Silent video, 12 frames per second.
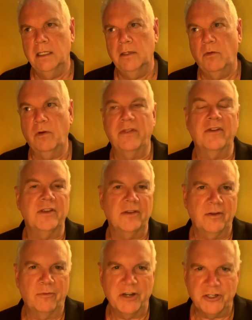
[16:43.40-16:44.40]
Or the
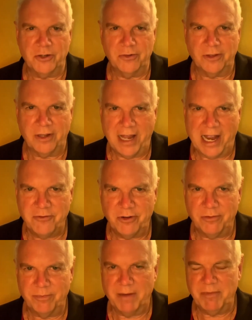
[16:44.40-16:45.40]
original
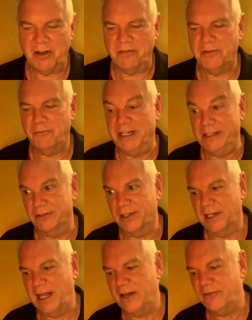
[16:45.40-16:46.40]
Galadriel, maybe not the real
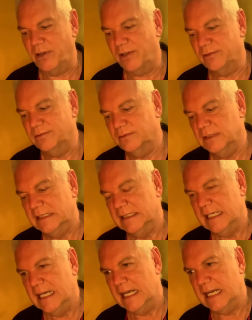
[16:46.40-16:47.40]
Galadriel.
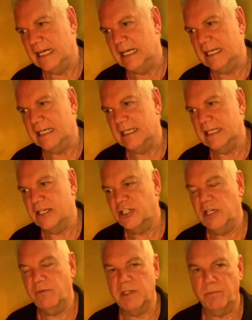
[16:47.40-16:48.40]

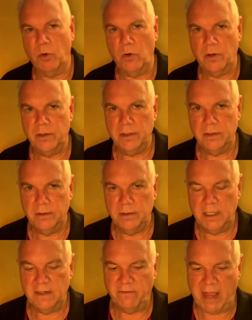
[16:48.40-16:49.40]
She was born
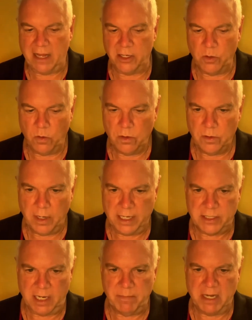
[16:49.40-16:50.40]
in Valinor,
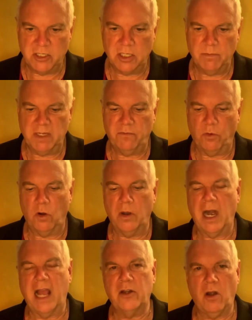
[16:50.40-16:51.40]
as I mentioned before,
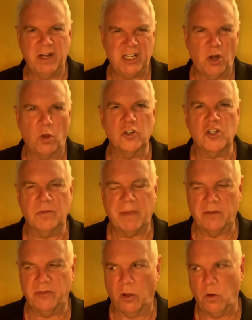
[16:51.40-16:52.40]
and I'd already told you
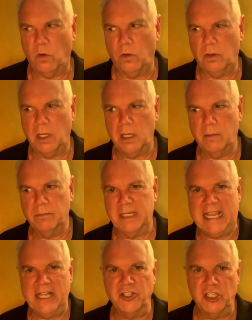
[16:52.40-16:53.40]
about the whole
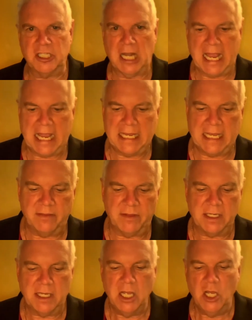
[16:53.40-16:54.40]
kinslaying and
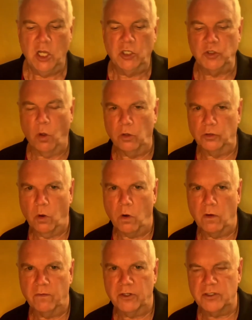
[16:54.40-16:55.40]
the
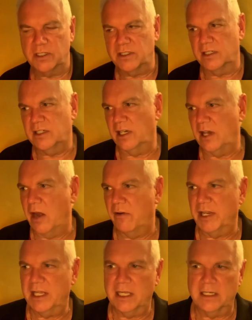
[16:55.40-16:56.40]
Noldor versus the
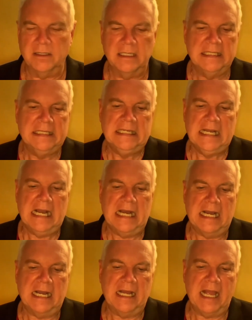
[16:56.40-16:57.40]
Teleri
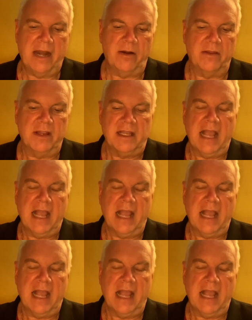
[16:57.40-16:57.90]
and the